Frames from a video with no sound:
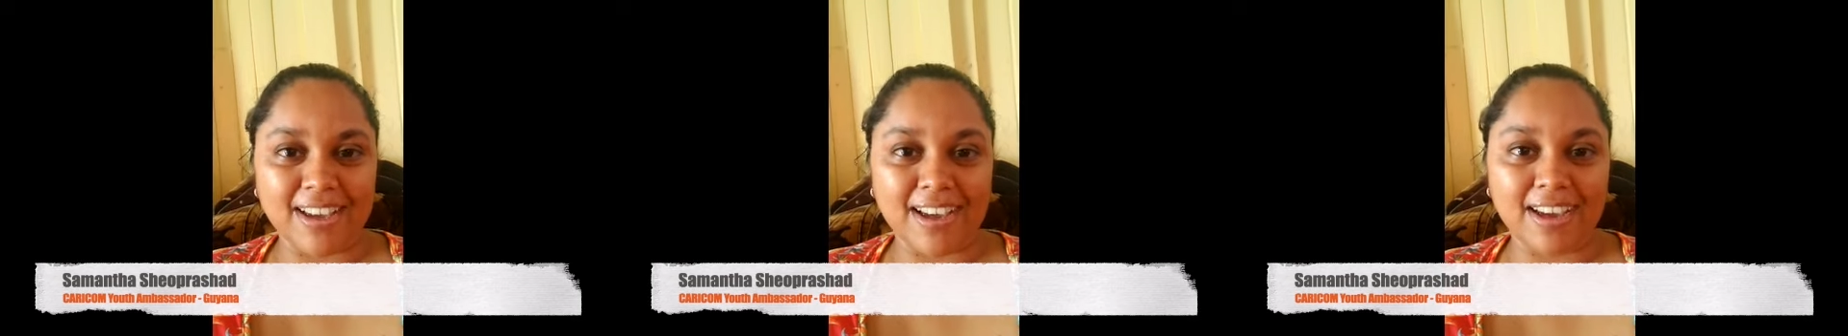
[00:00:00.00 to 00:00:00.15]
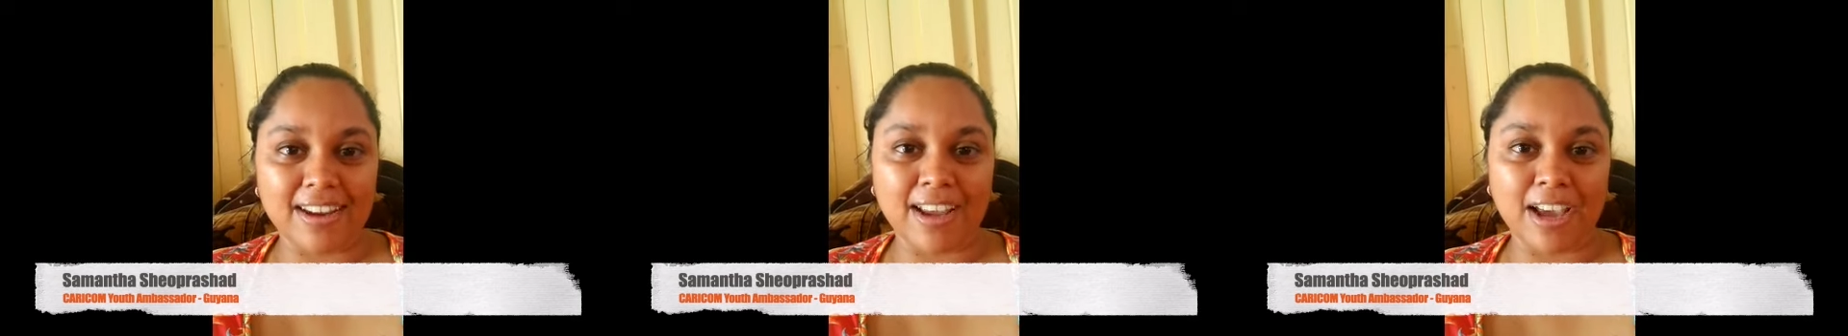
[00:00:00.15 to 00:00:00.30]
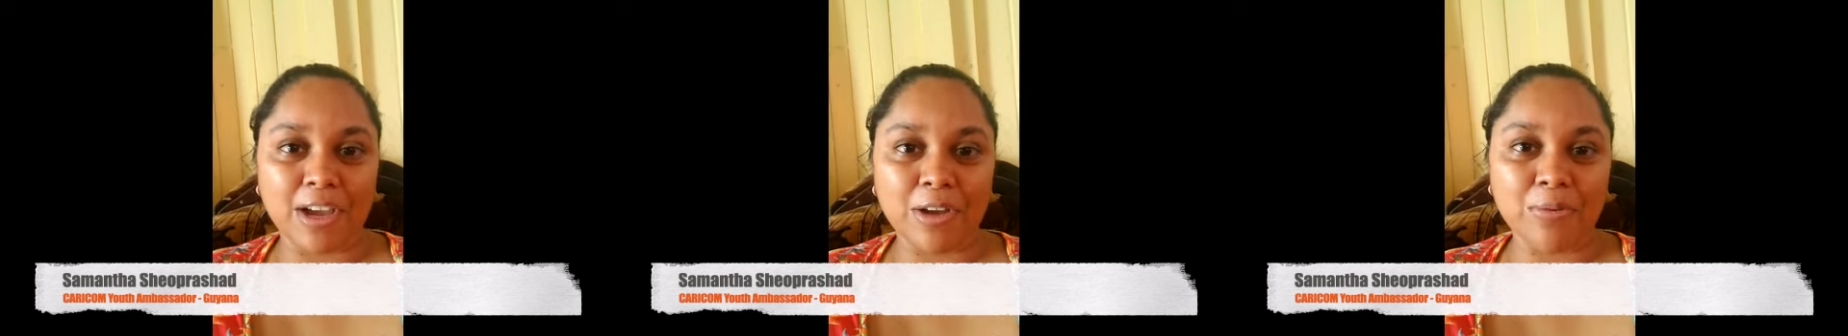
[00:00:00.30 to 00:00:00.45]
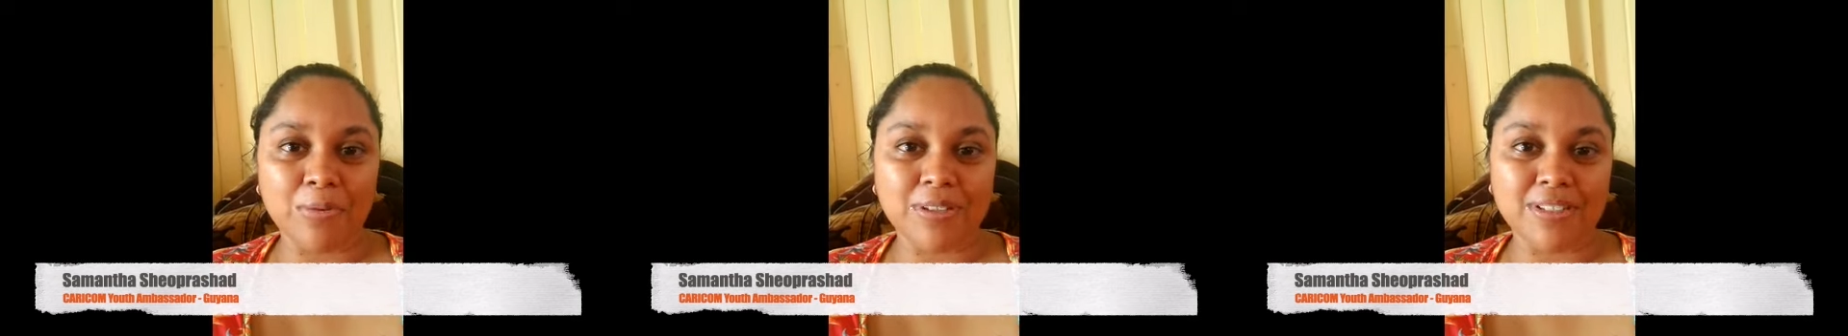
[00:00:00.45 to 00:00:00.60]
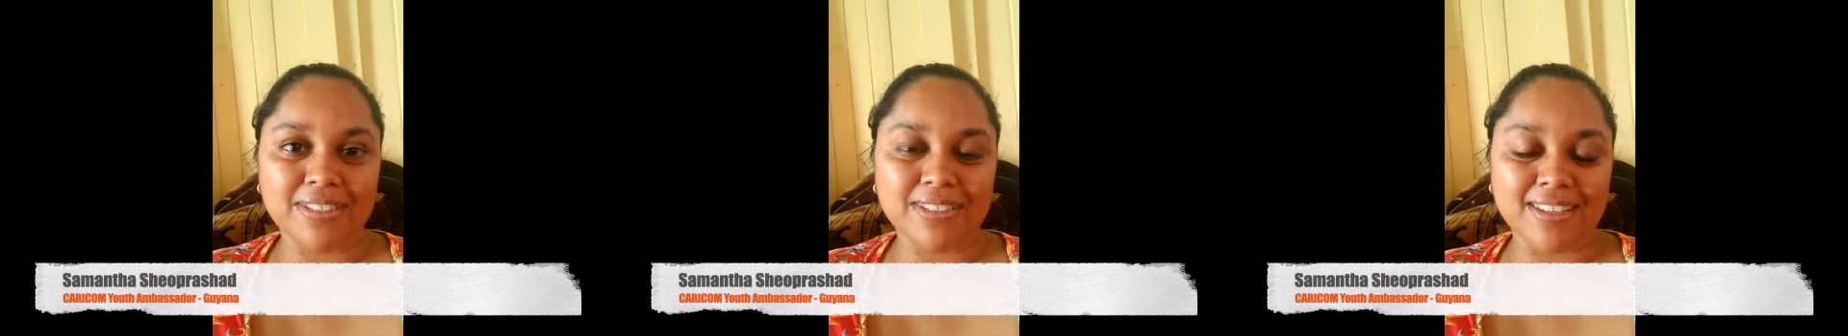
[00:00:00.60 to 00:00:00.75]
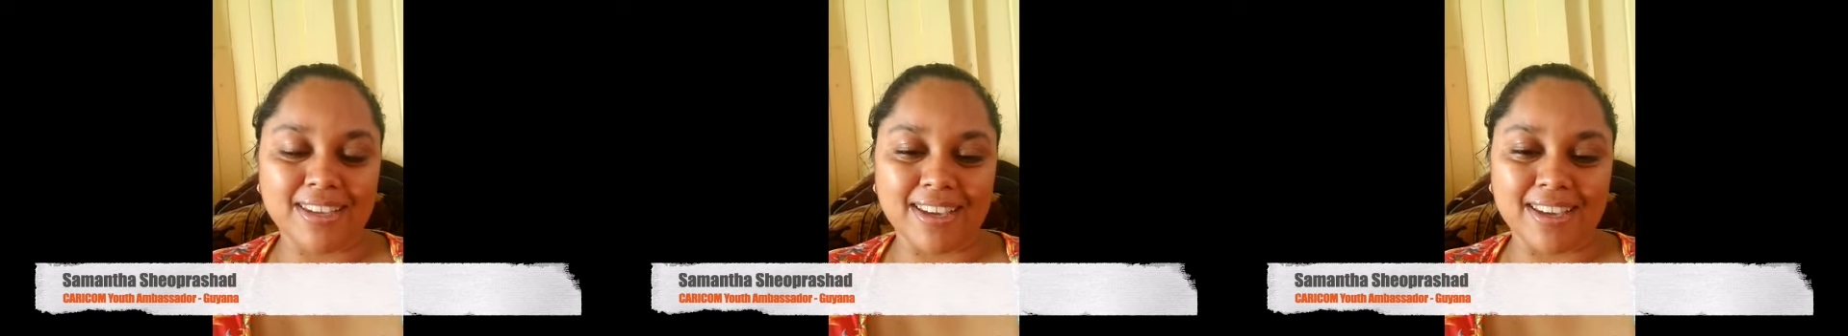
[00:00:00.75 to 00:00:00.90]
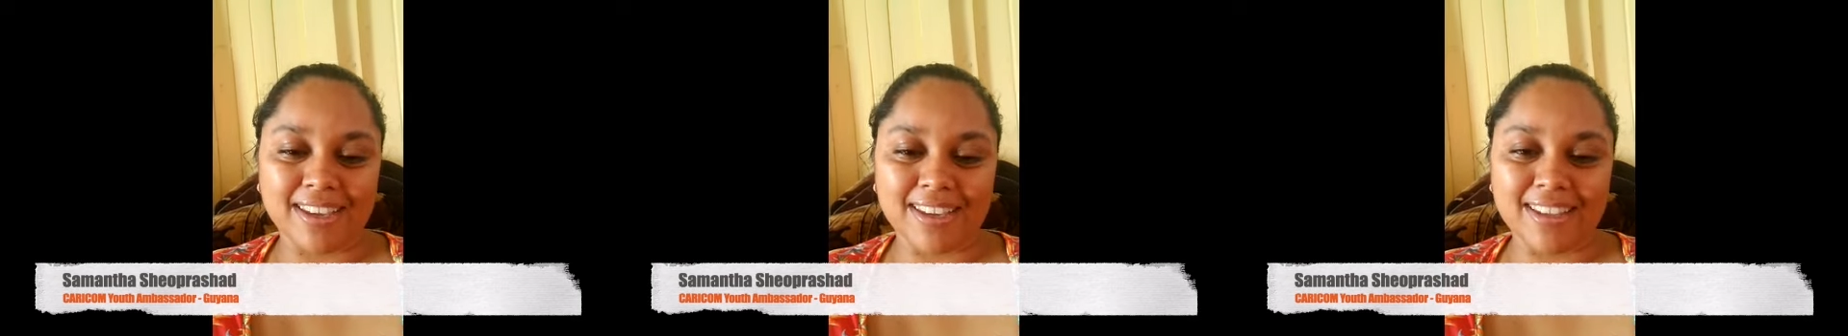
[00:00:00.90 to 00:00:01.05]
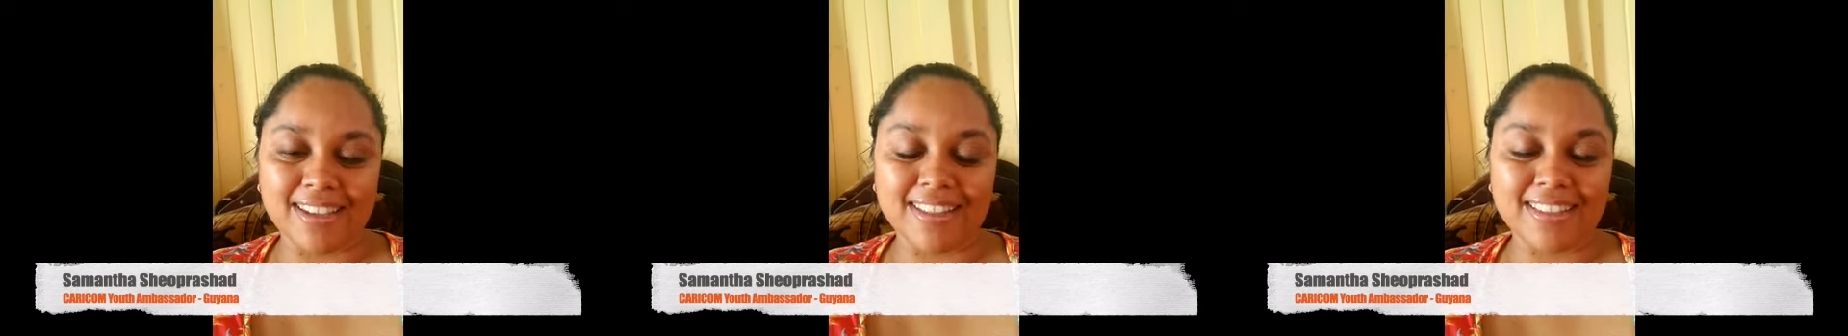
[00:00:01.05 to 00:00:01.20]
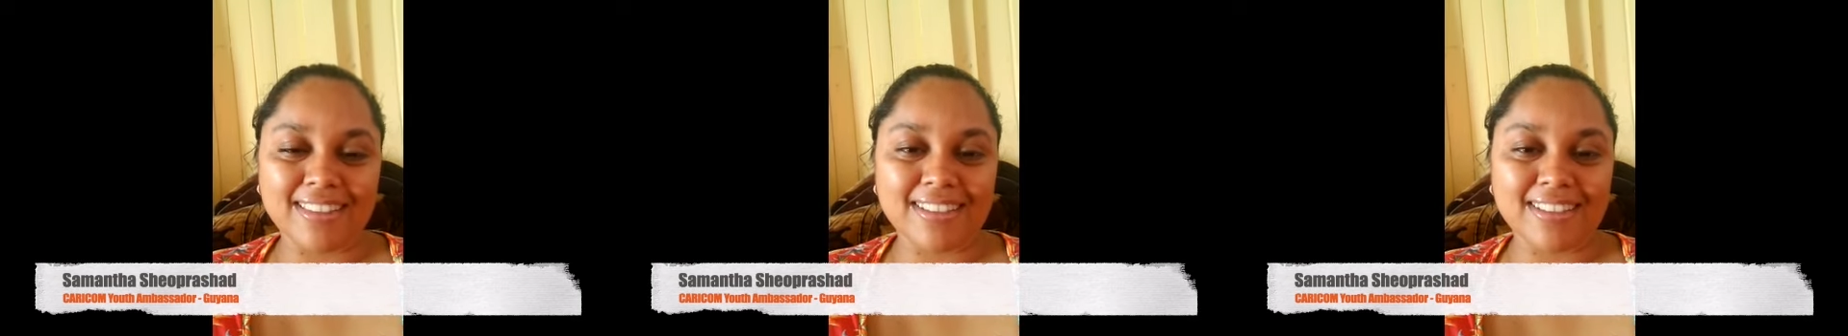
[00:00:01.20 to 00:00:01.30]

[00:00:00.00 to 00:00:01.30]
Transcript: And I would say